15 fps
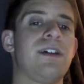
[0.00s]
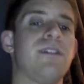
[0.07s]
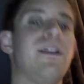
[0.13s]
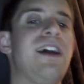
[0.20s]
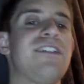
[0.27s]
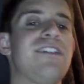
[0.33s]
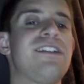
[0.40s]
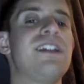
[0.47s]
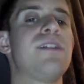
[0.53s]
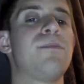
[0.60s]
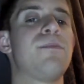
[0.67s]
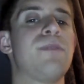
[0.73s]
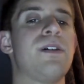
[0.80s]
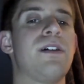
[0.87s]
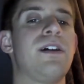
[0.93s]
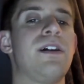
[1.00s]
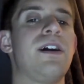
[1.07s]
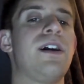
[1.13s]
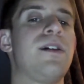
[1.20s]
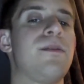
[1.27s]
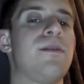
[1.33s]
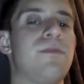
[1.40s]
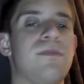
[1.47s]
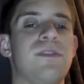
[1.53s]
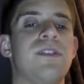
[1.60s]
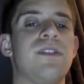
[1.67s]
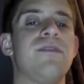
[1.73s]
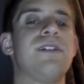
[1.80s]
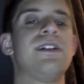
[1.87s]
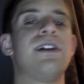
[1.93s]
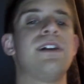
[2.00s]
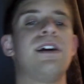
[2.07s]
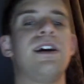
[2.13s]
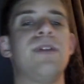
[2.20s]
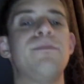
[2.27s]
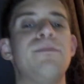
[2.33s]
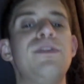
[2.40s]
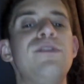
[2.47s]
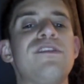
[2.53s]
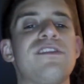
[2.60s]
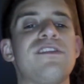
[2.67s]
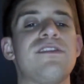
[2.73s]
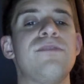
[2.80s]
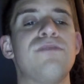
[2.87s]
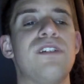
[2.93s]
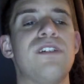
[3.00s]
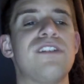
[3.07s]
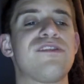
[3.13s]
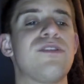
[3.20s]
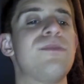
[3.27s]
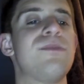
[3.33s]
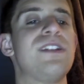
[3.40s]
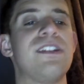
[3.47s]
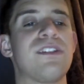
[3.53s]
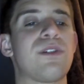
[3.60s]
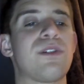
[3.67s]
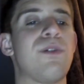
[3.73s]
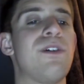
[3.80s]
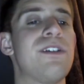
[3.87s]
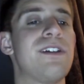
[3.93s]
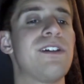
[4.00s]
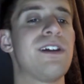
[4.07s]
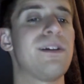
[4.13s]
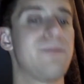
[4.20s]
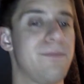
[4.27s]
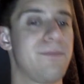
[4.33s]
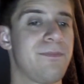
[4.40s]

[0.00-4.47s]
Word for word: Lashley ended up uh, delivering uh, boots to Braun Strowman in the corner.